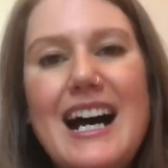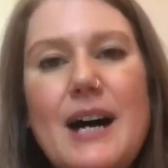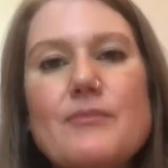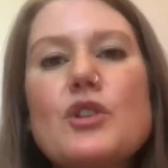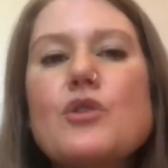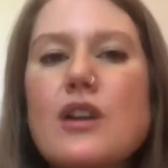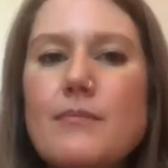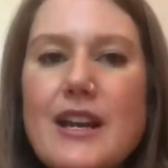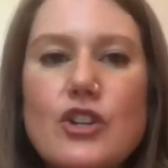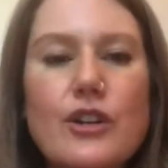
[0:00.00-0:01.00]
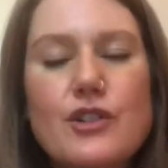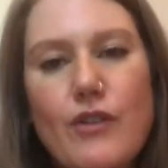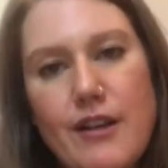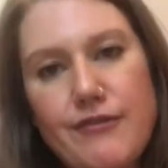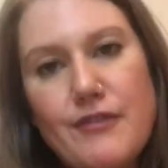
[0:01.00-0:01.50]
so you can make sure it's a
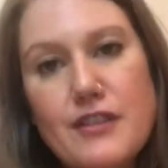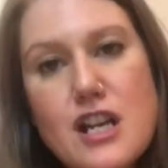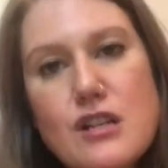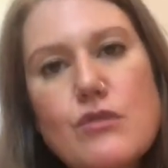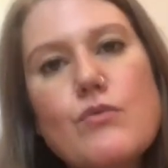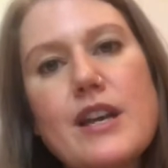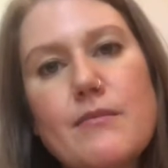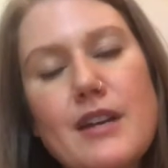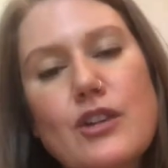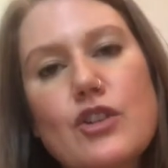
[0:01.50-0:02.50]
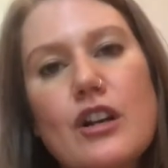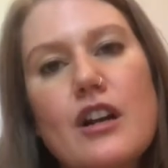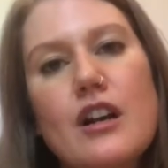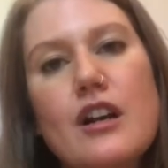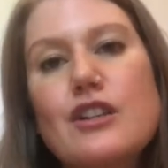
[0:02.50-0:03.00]
great fit for you. We can make
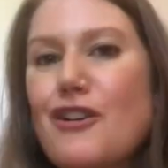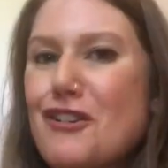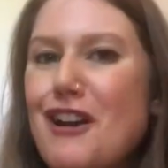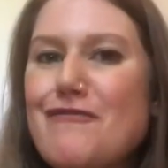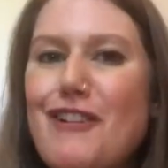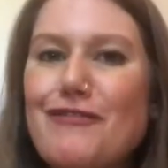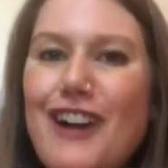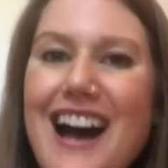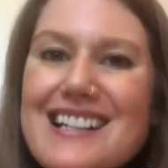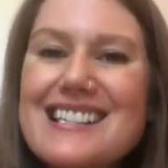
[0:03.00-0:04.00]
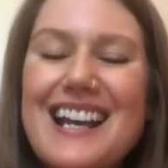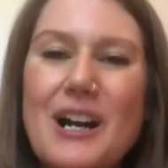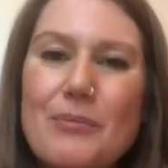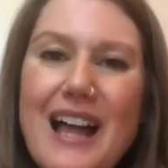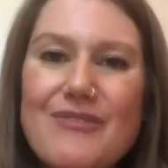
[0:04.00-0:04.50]
sure you're a great fit for us and our
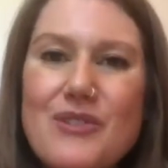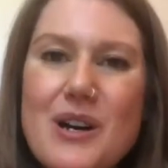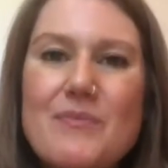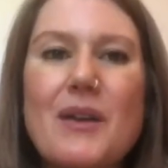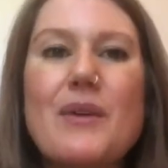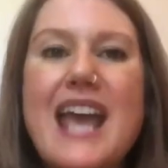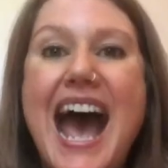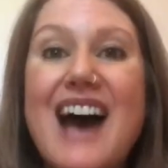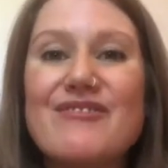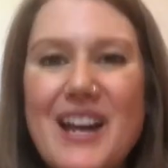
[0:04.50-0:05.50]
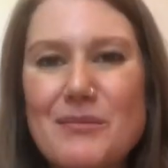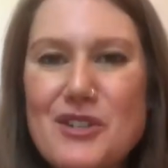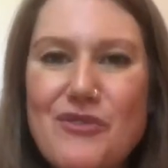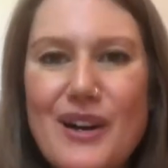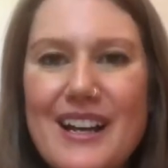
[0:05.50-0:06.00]
platform, that we have families
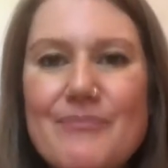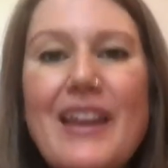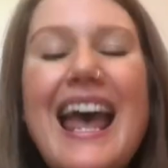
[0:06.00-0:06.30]
for you.